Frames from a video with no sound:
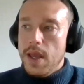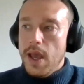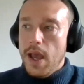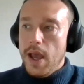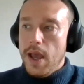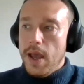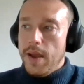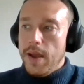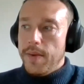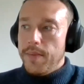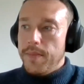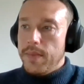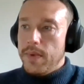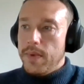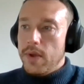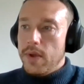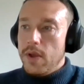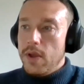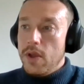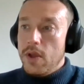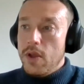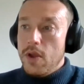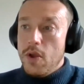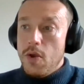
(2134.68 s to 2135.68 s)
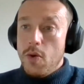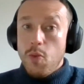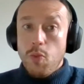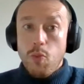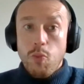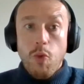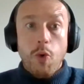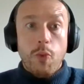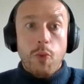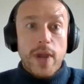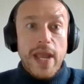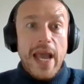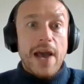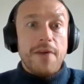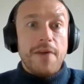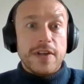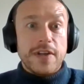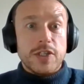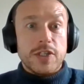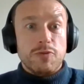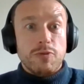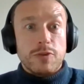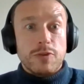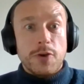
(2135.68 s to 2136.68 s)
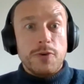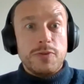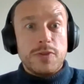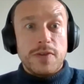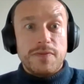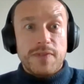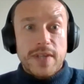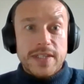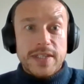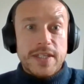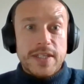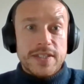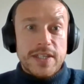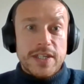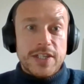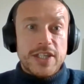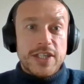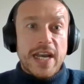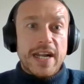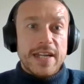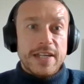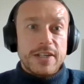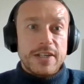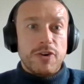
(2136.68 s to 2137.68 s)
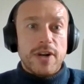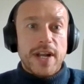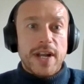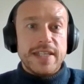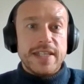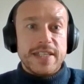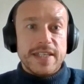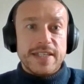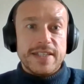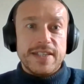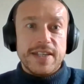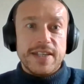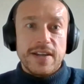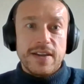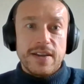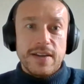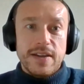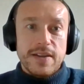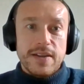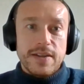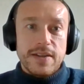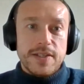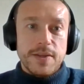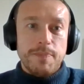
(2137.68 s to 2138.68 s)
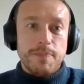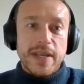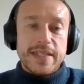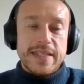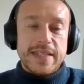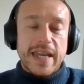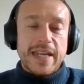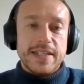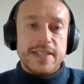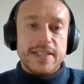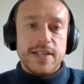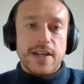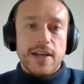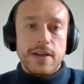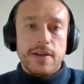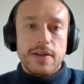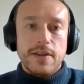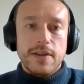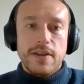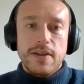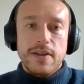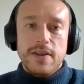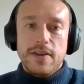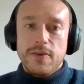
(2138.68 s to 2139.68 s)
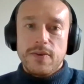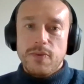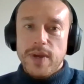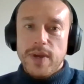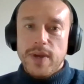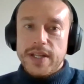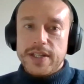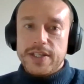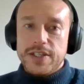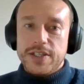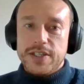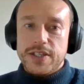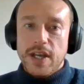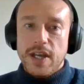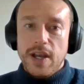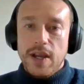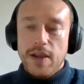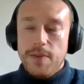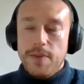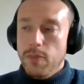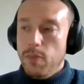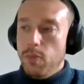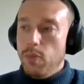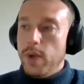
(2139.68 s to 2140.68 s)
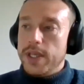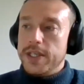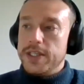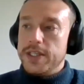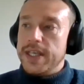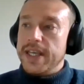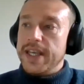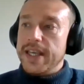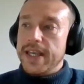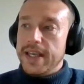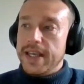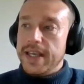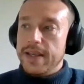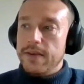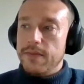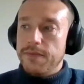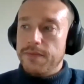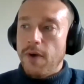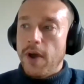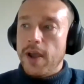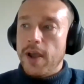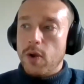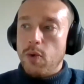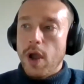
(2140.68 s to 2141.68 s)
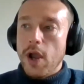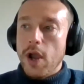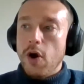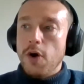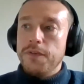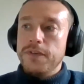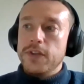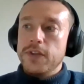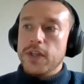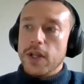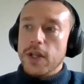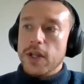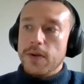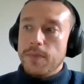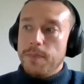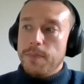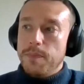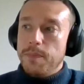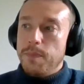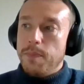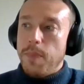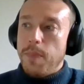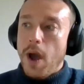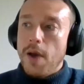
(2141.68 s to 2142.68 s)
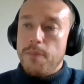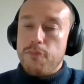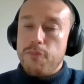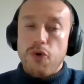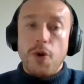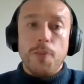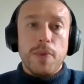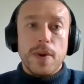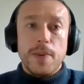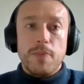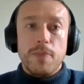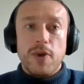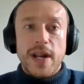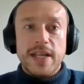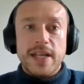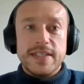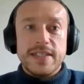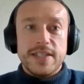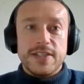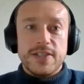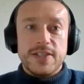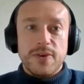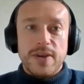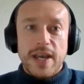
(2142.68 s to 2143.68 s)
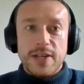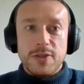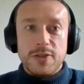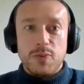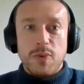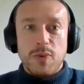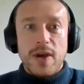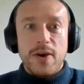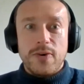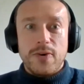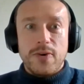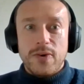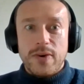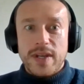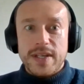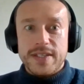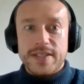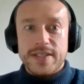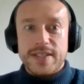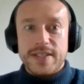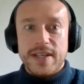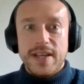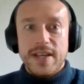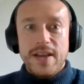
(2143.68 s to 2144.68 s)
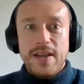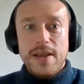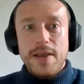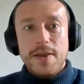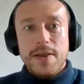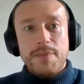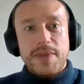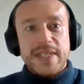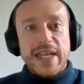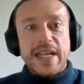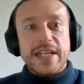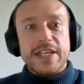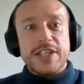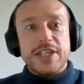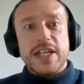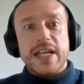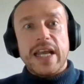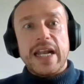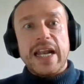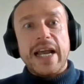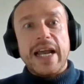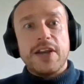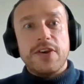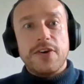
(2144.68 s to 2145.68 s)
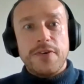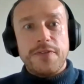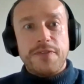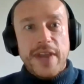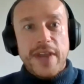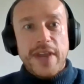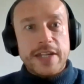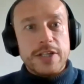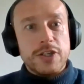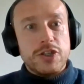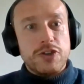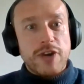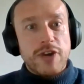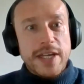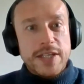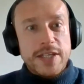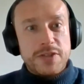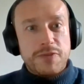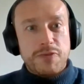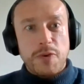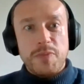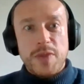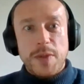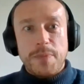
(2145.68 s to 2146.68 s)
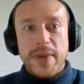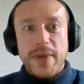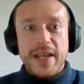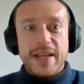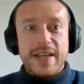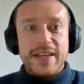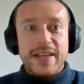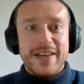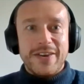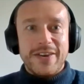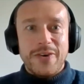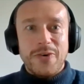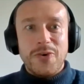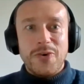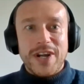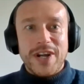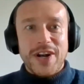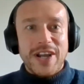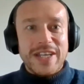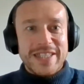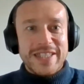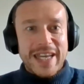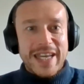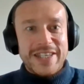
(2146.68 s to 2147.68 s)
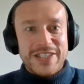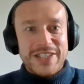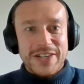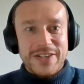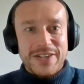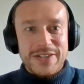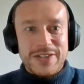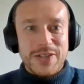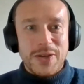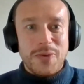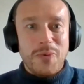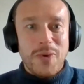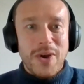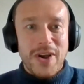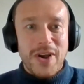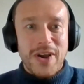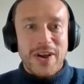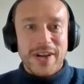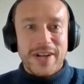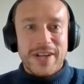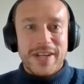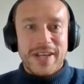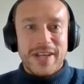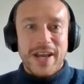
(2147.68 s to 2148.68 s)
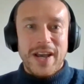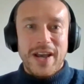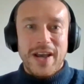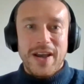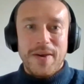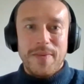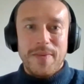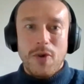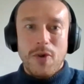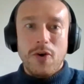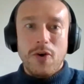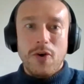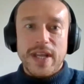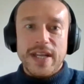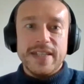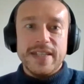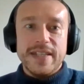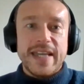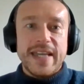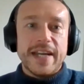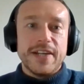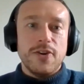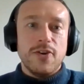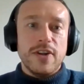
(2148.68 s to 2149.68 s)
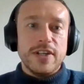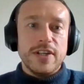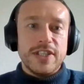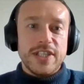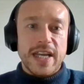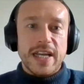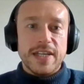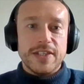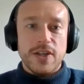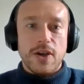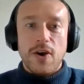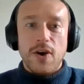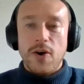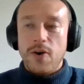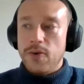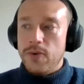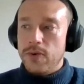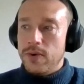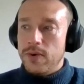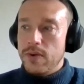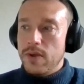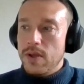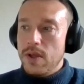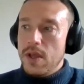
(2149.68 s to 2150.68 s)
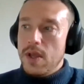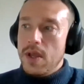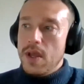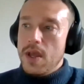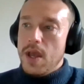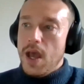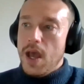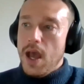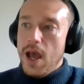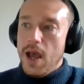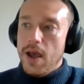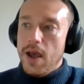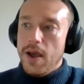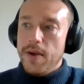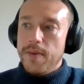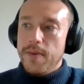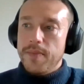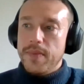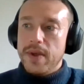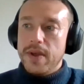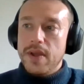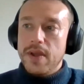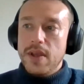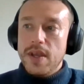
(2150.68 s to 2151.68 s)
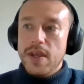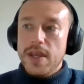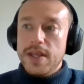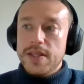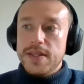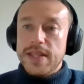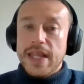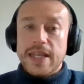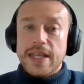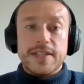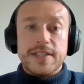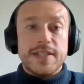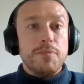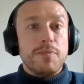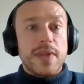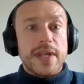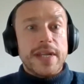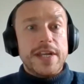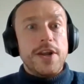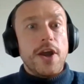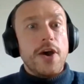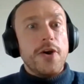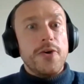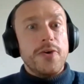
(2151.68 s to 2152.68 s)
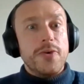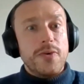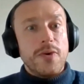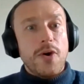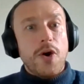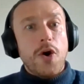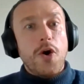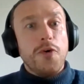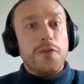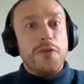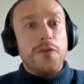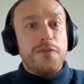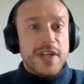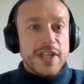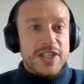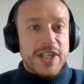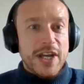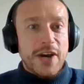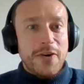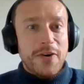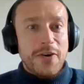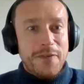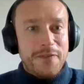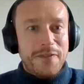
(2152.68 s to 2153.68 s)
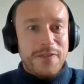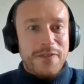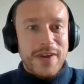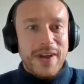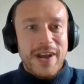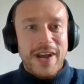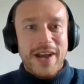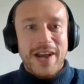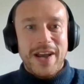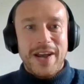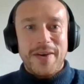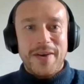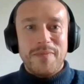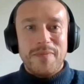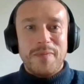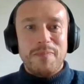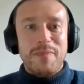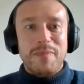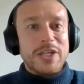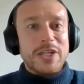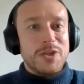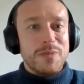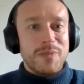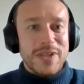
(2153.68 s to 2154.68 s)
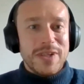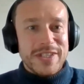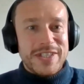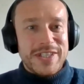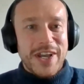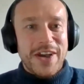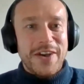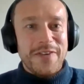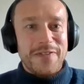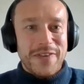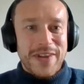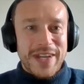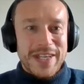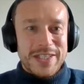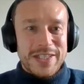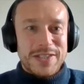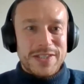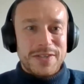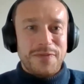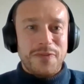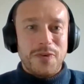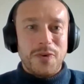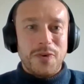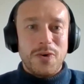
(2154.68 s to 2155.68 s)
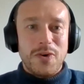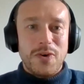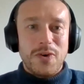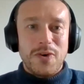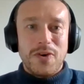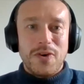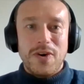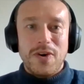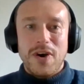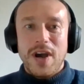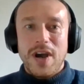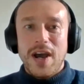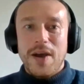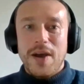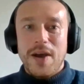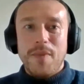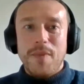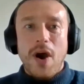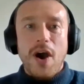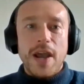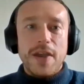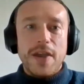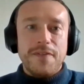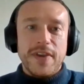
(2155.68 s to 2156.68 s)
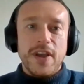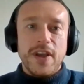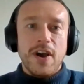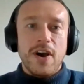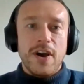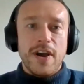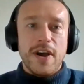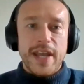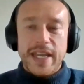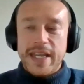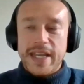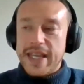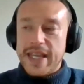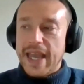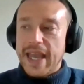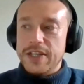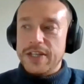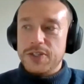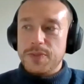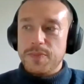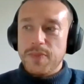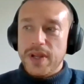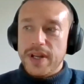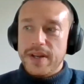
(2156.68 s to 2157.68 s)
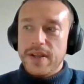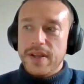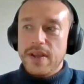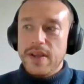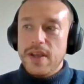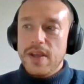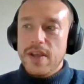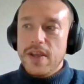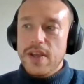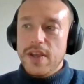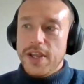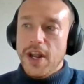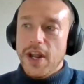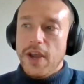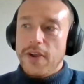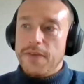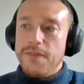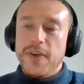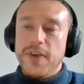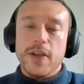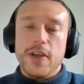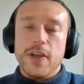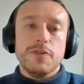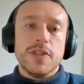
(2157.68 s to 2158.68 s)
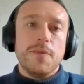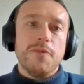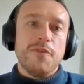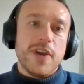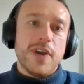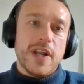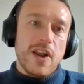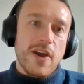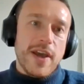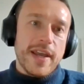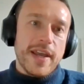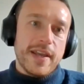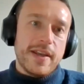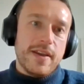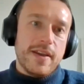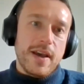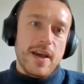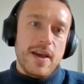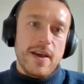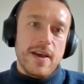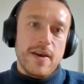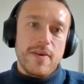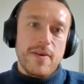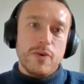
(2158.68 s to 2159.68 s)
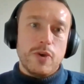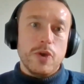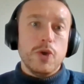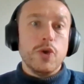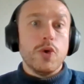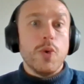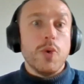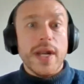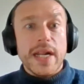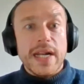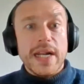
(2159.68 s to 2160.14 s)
What we have as a result of this is a challenge related to big data, which we see quite often, but a problem related to it as well is potentially a lack of interest from the big organizations that work in technology as a whole. There's simply no off-the-shelf measurement service for IVR engagement. You think of something like Google